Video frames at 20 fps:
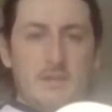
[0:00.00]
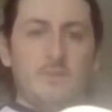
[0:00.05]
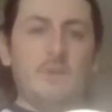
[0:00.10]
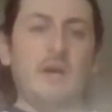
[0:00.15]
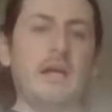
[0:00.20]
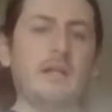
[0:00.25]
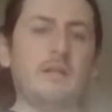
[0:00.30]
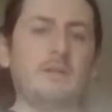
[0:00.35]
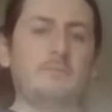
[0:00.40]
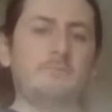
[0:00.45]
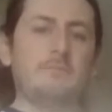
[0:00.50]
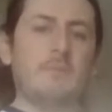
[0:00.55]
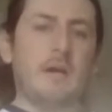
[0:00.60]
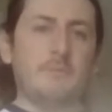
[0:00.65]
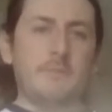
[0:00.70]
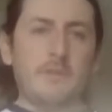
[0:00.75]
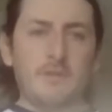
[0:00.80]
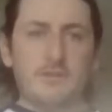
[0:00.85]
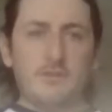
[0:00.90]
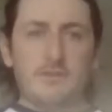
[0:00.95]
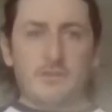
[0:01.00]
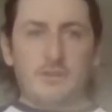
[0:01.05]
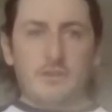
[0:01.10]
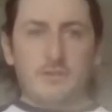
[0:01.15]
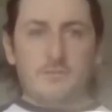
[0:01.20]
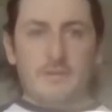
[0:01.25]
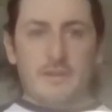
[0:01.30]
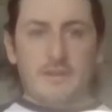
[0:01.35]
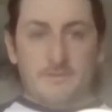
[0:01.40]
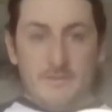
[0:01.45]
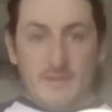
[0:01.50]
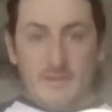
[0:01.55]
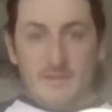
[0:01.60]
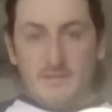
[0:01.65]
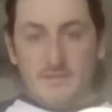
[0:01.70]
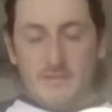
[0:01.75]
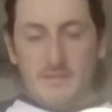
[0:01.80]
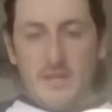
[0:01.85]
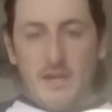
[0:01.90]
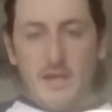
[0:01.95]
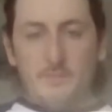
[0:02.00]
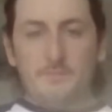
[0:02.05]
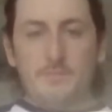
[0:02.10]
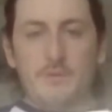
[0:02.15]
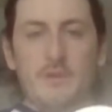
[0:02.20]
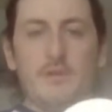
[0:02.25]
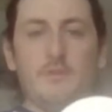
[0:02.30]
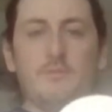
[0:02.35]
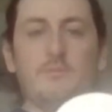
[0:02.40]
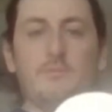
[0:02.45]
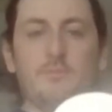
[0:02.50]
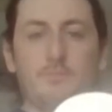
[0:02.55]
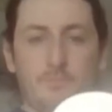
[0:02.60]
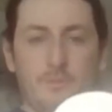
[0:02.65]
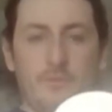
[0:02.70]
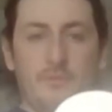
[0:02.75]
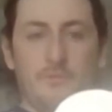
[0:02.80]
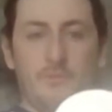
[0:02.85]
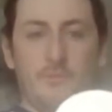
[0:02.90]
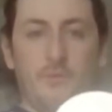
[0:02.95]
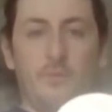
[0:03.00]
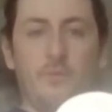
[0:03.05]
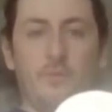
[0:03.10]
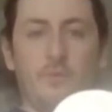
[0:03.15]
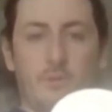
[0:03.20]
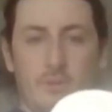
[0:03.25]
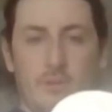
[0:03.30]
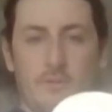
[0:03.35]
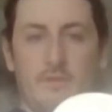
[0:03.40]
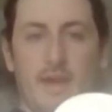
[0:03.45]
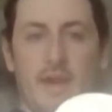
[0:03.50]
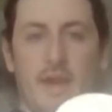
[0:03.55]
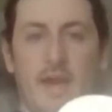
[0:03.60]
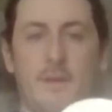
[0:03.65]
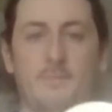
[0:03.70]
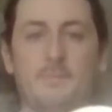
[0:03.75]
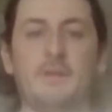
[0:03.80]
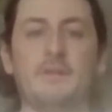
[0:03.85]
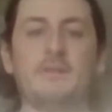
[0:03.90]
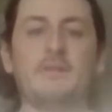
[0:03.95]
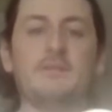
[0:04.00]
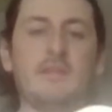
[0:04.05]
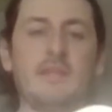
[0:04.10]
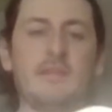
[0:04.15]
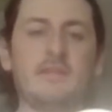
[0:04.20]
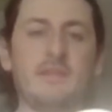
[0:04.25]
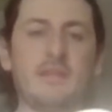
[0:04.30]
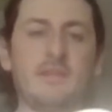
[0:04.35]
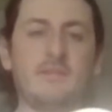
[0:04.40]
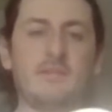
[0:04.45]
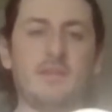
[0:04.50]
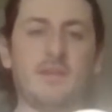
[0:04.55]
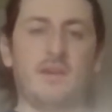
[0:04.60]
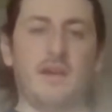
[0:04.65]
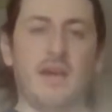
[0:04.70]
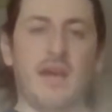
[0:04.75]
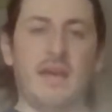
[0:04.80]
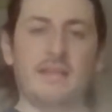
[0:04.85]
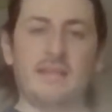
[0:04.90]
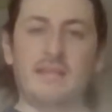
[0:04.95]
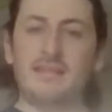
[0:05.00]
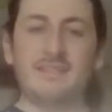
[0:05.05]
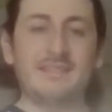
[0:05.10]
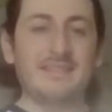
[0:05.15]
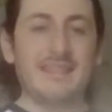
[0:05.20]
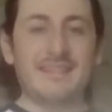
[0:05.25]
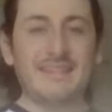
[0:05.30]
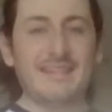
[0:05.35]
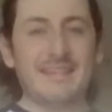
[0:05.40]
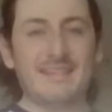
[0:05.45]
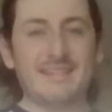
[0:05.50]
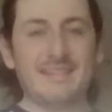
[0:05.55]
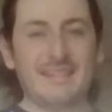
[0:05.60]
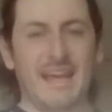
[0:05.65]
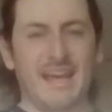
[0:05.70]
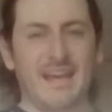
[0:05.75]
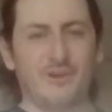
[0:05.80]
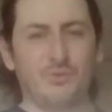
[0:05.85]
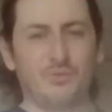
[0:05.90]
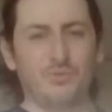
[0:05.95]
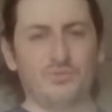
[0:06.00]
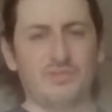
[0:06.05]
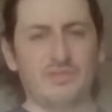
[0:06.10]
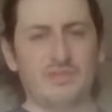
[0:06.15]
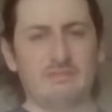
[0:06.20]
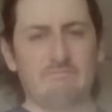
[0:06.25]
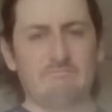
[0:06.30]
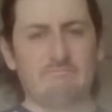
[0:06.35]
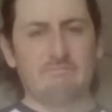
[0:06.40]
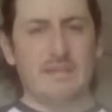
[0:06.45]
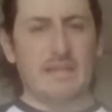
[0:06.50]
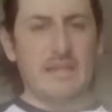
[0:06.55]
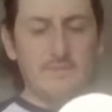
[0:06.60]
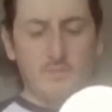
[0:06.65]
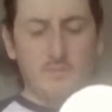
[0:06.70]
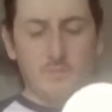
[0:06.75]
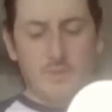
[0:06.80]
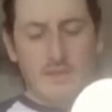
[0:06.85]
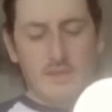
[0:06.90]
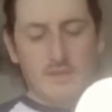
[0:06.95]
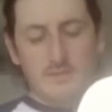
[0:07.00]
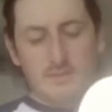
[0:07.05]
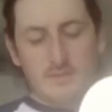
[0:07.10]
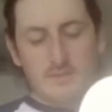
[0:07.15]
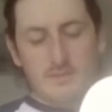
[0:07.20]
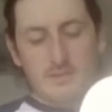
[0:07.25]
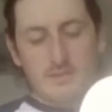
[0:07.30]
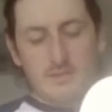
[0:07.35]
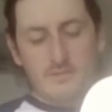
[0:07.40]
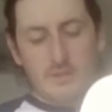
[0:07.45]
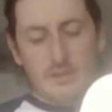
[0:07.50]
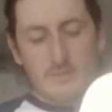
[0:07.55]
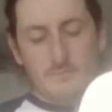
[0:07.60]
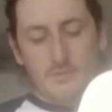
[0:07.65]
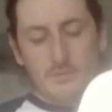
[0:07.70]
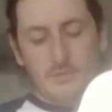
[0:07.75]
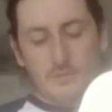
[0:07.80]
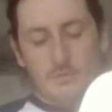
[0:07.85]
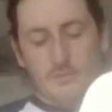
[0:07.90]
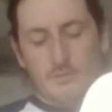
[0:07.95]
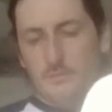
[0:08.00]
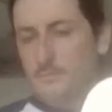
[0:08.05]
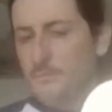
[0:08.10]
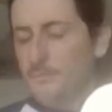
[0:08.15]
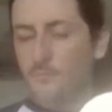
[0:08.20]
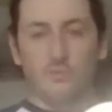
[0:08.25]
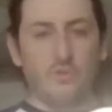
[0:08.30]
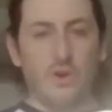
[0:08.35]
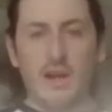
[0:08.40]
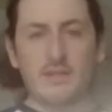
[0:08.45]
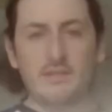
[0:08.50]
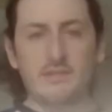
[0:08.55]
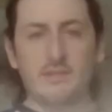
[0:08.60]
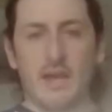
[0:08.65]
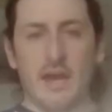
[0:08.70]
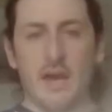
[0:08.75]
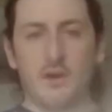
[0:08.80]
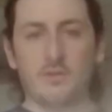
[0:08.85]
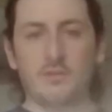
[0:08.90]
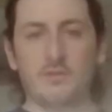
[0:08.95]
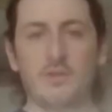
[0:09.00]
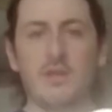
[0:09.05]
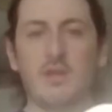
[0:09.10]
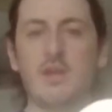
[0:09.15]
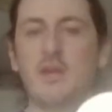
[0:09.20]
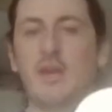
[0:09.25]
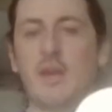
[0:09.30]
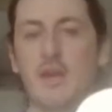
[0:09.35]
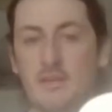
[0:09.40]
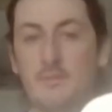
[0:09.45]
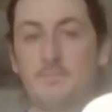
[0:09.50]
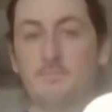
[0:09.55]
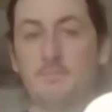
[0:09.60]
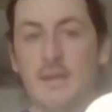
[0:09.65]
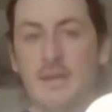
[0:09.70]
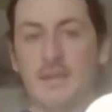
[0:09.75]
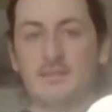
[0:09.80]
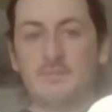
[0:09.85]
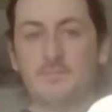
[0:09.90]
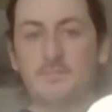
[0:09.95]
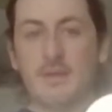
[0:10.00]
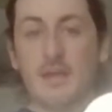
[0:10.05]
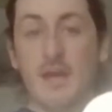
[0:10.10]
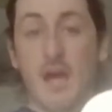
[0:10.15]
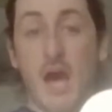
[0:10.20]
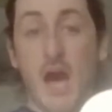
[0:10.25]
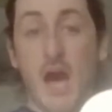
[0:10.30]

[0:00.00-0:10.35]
Well, I'm not sure if they fixed it now, but before all of that happened, this guitar had a tinny sound. Even when I turned the treble right down and the bass bit